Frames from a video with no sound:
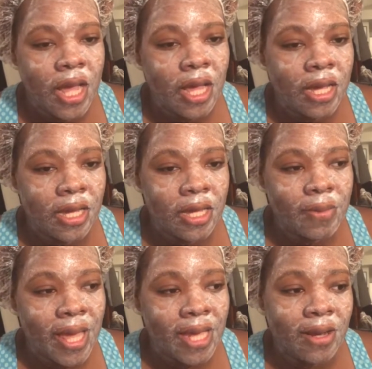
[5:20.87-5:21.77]
um,
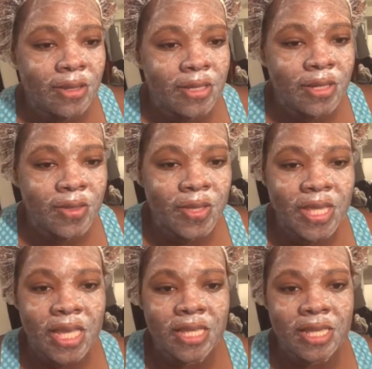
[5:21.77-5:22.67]
and also
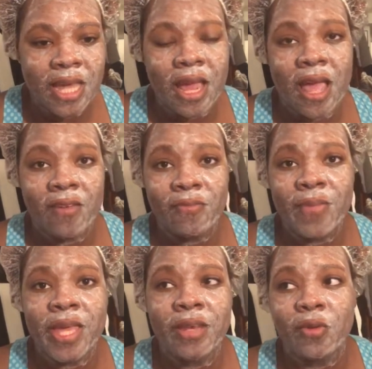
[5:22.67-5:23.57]
things that have
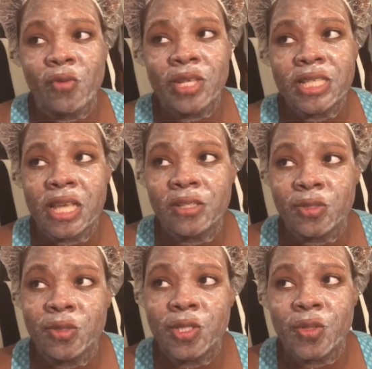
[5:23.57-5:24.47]
been rescheduled